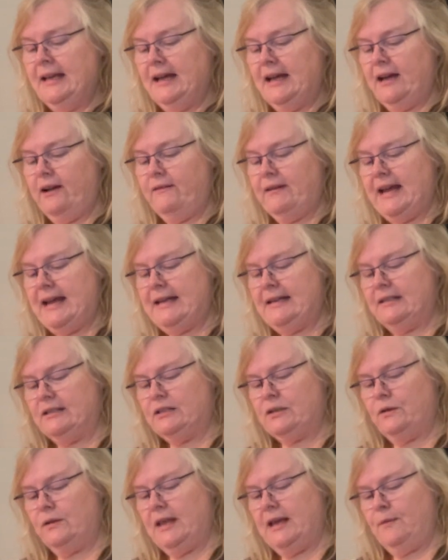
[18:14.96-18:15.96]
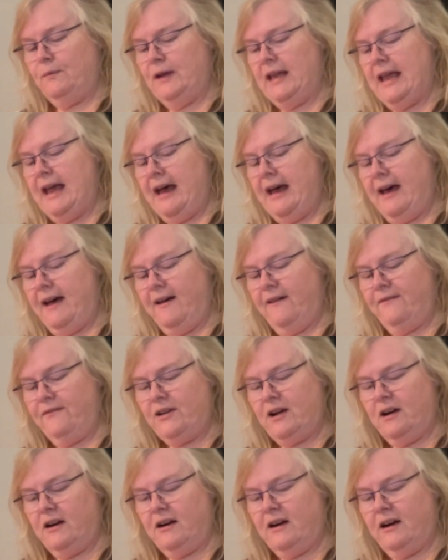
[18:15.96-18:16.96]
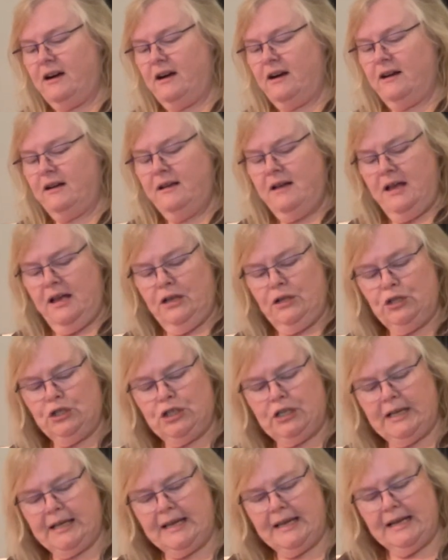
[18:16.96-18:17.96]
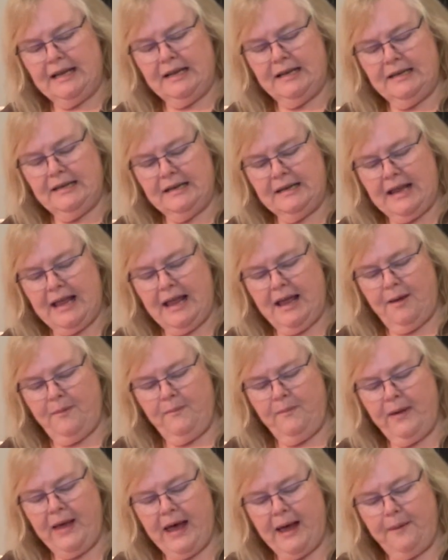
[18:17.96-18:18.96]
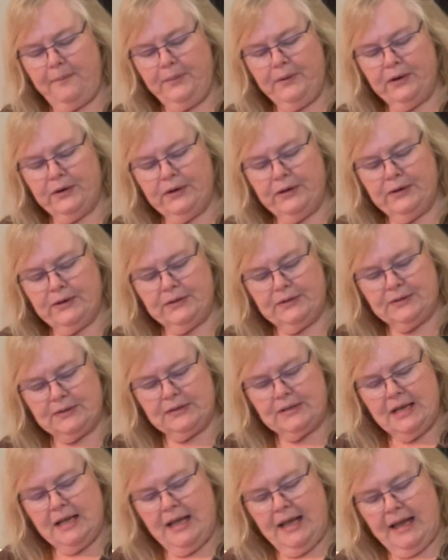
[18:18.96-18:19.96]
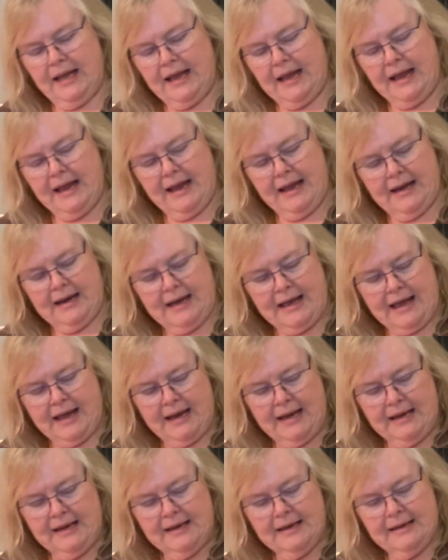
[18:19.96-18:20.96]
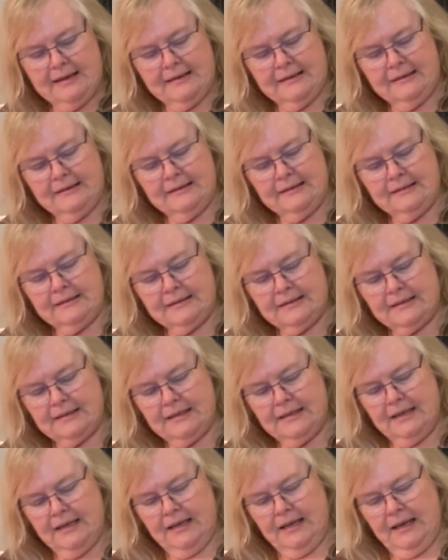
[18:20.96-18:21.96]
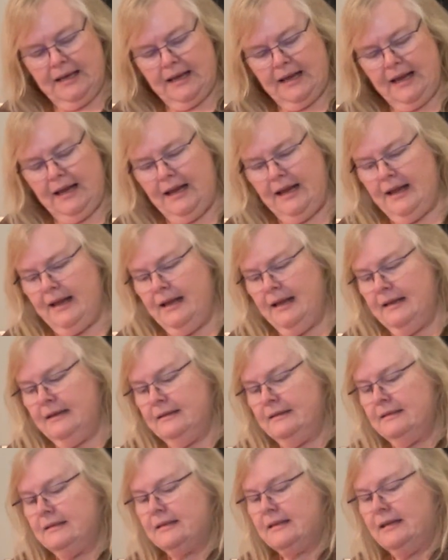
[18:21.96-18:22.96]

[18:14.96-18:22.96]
All right, so then we have our chicken and peppers and onions and